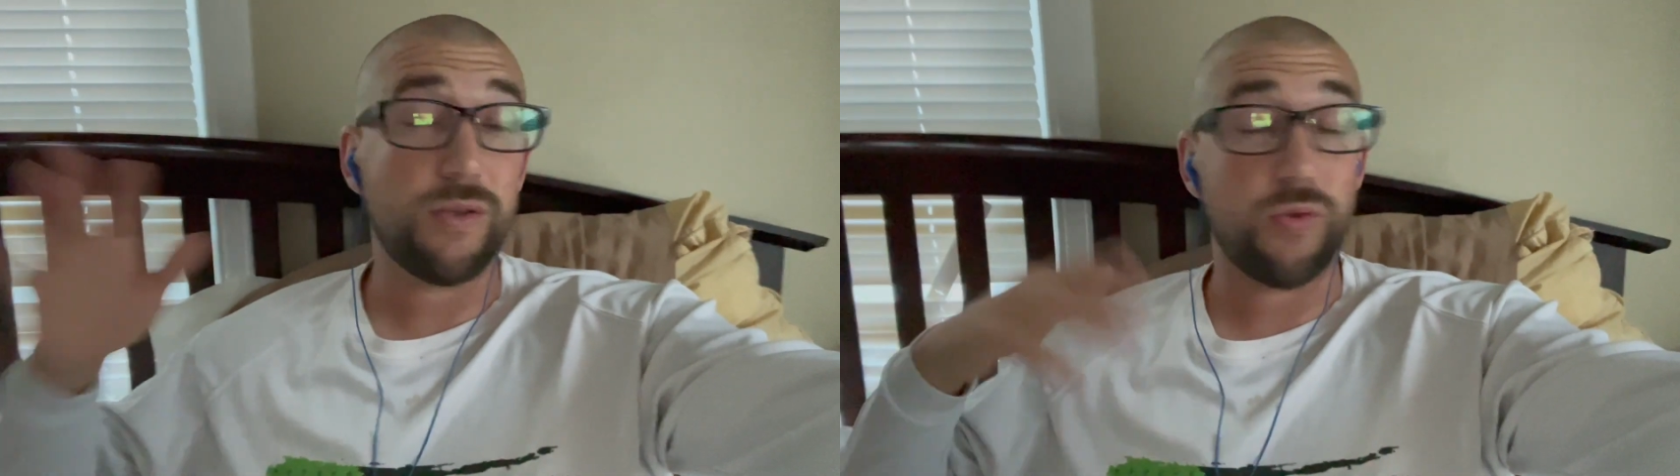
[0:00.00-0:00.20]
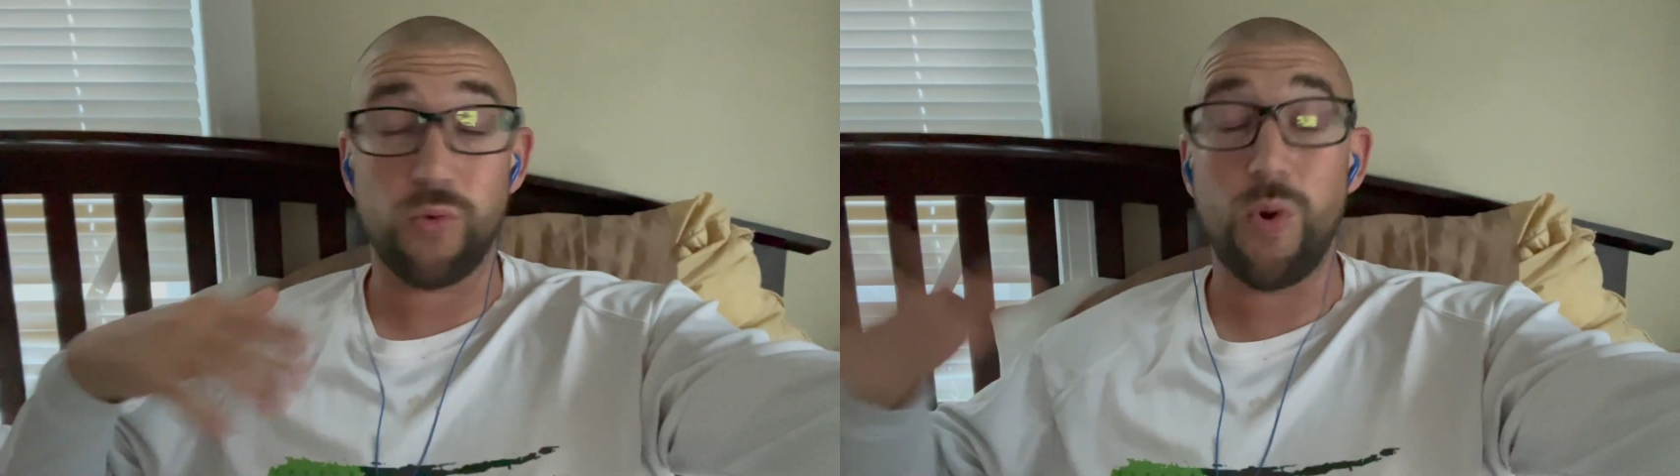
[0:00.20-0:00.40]

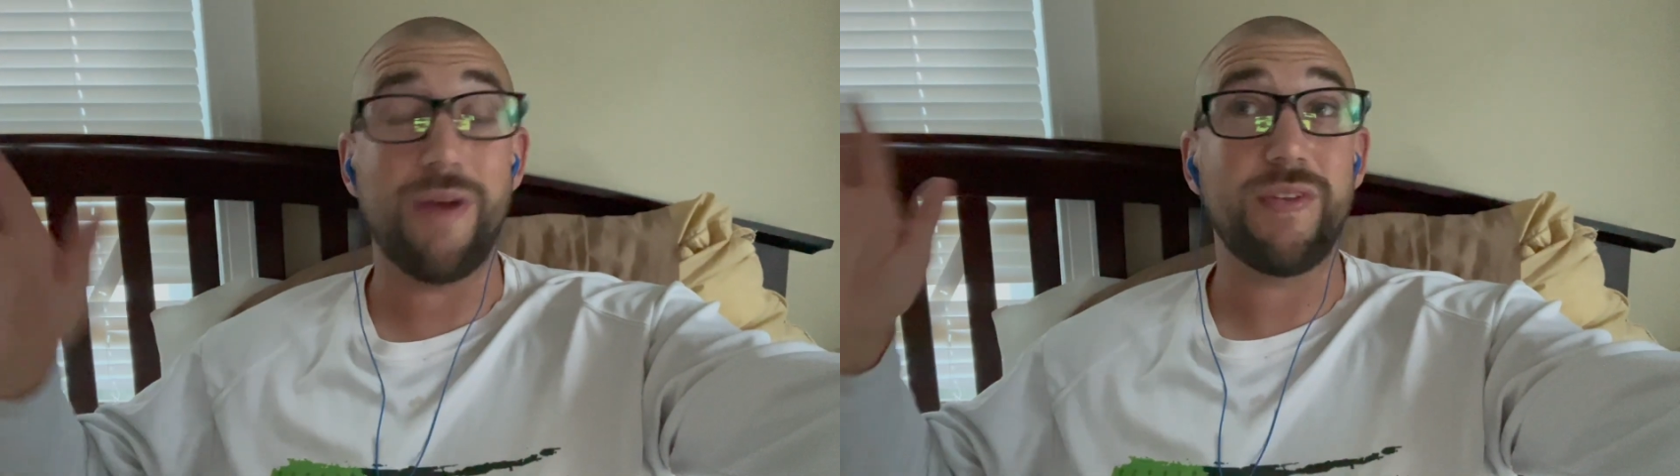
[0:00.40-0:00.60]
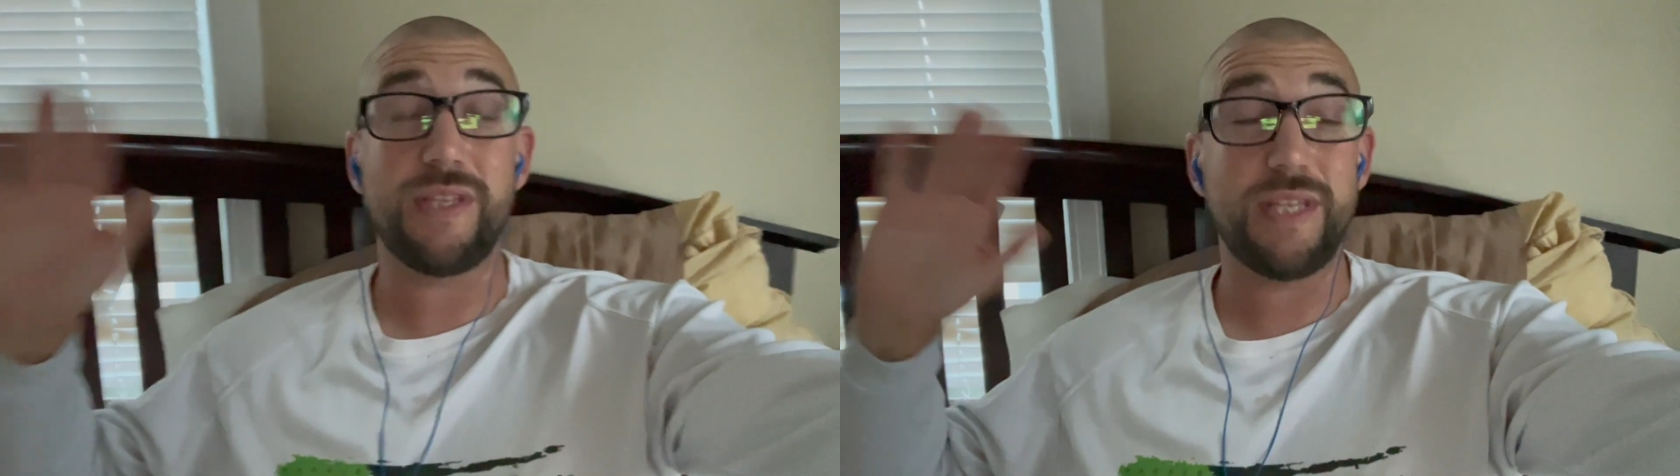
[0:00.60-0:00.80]
threw
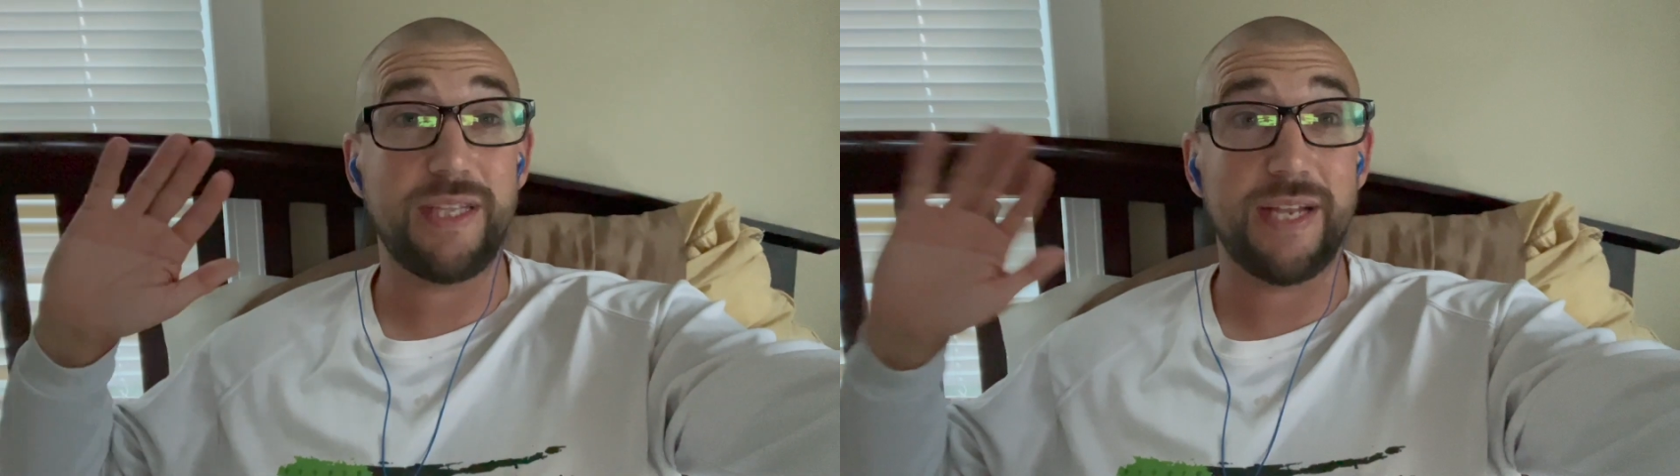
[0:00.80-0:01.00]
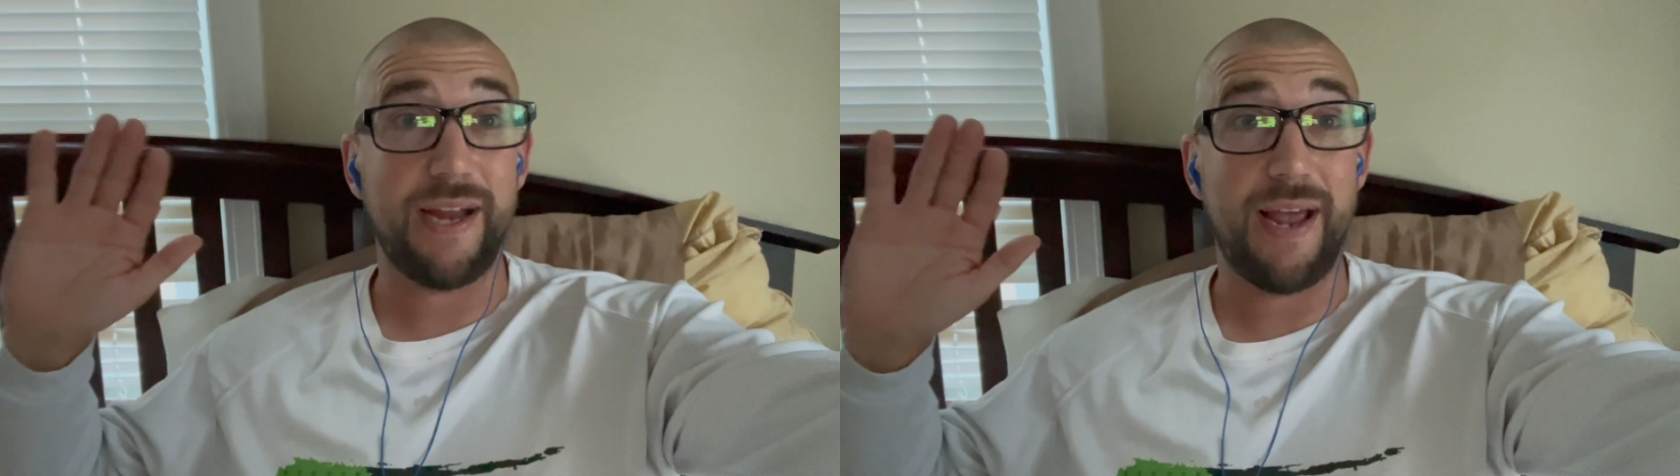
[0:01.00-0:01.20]
everything
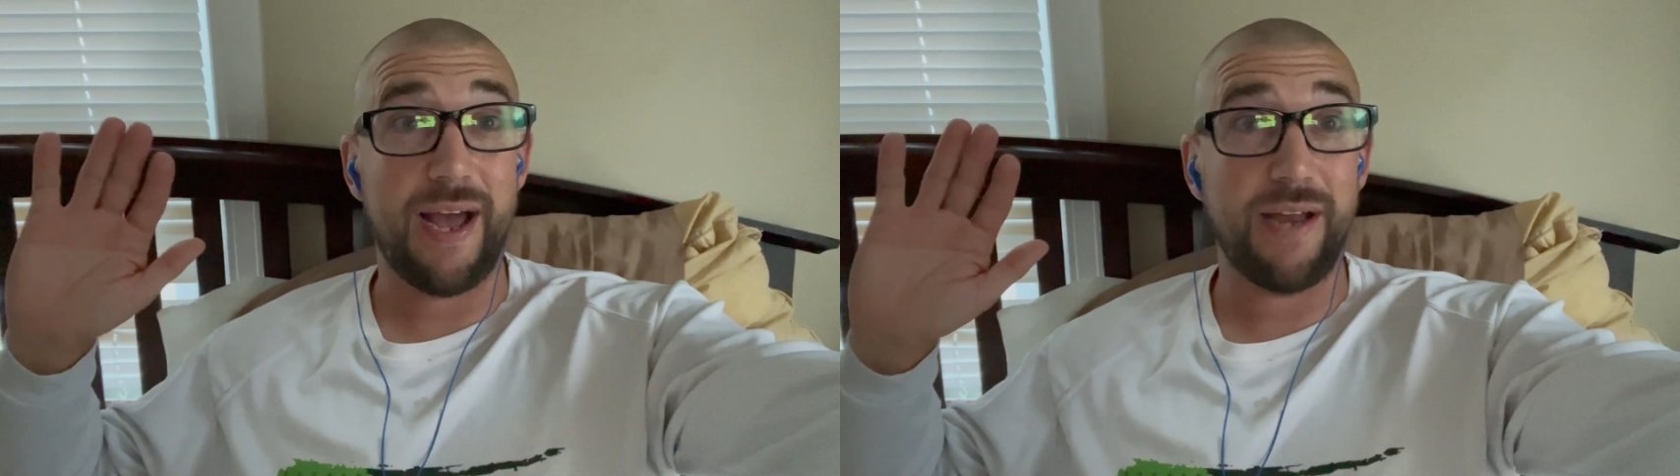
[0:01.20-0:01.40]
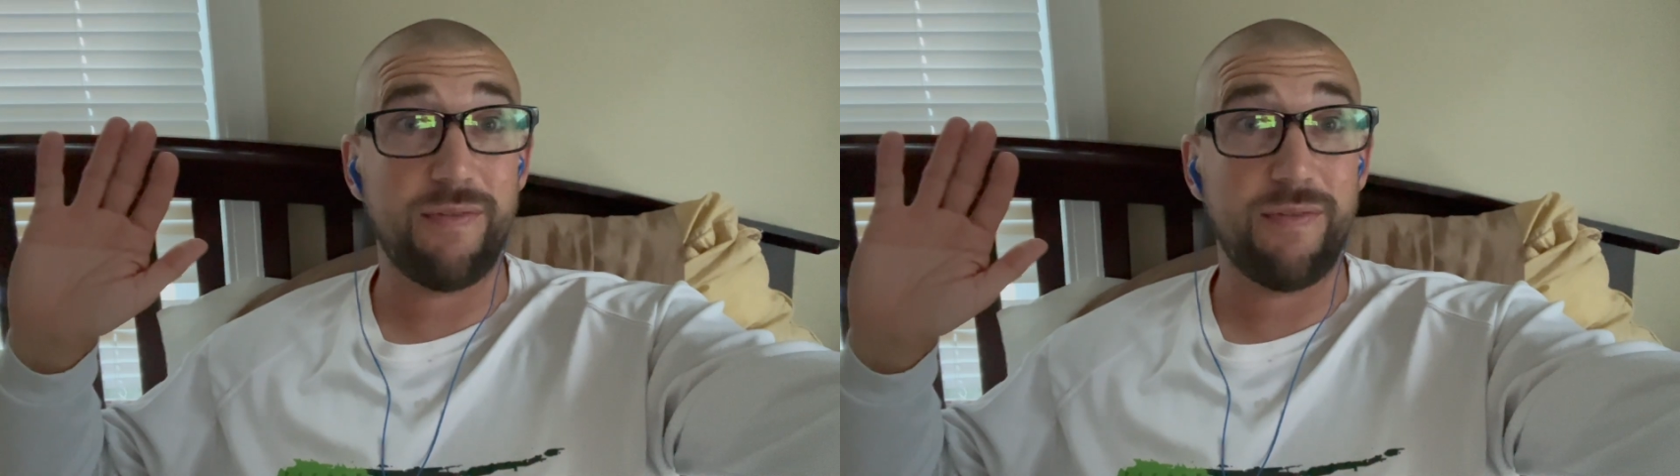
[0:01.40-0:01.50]
that I had